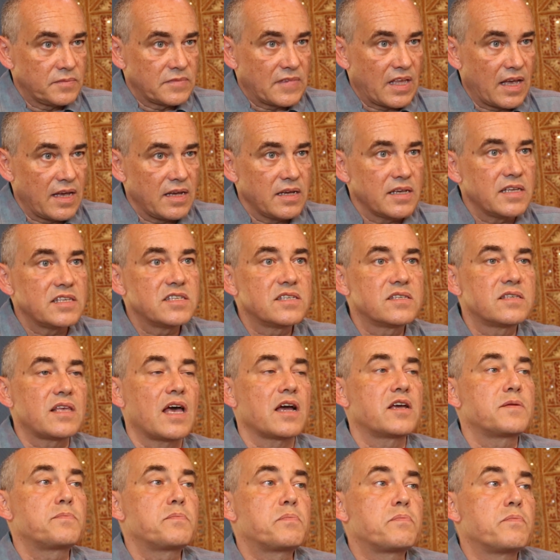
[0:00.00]
It's
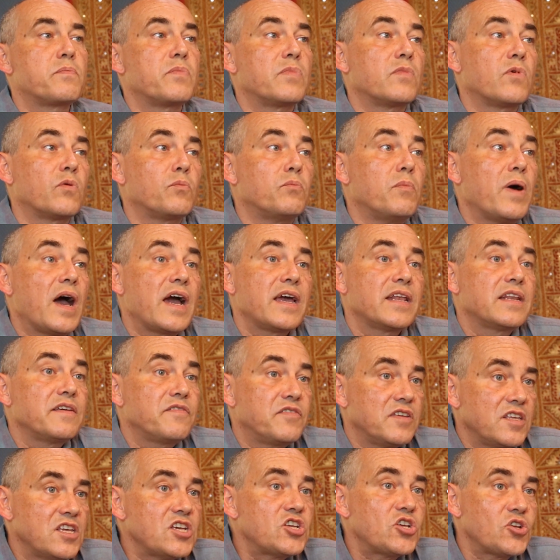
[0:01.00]
my
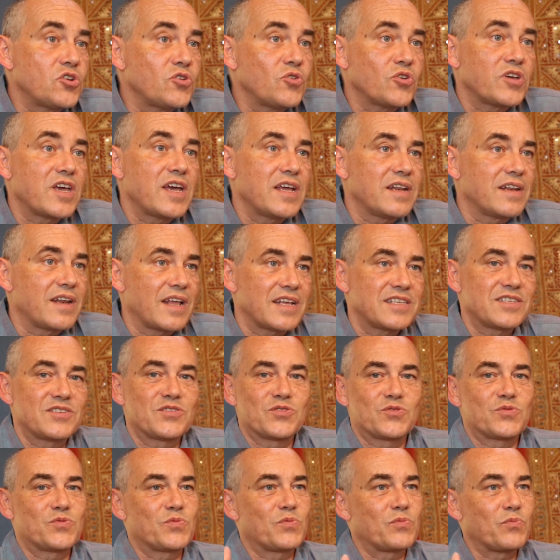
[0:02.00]
definition, again,
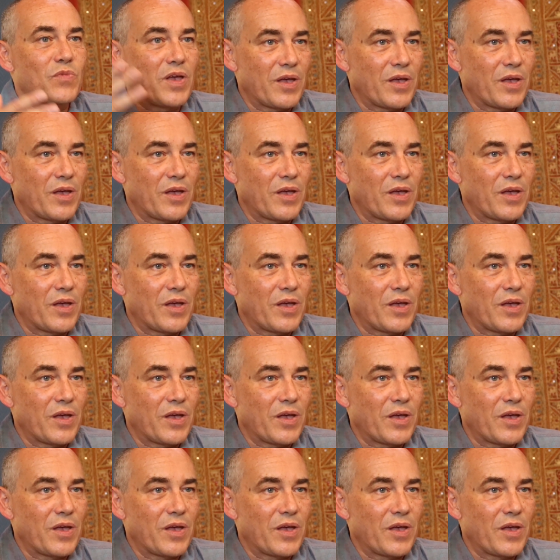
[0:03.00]
that's